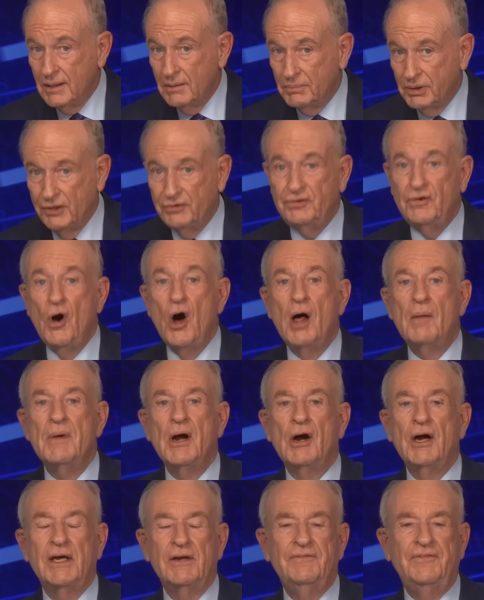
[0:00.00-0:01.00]
please call
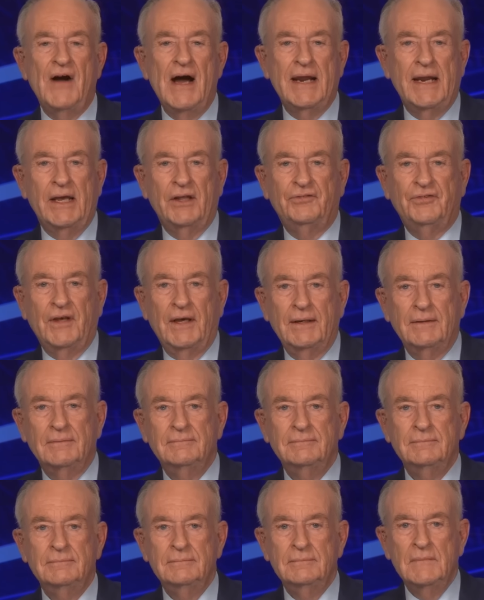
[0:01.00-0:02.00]
American Financing
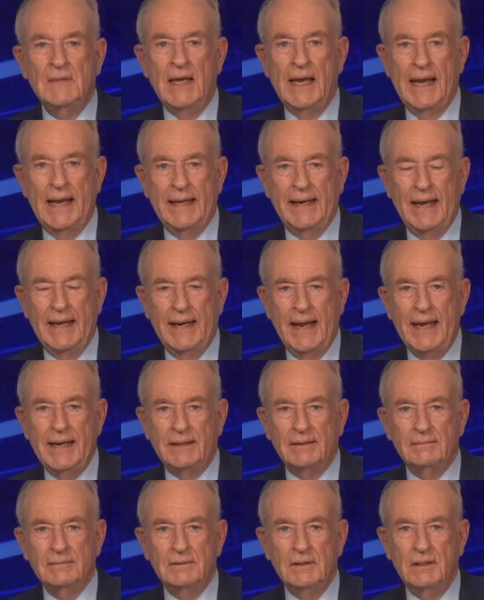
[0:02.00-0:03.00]

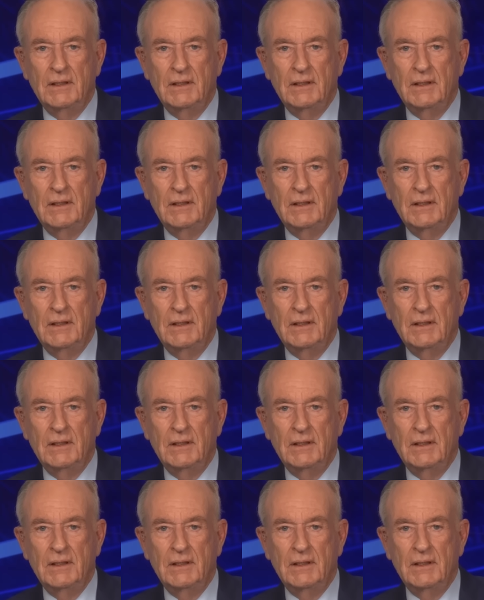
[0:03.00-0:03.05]
888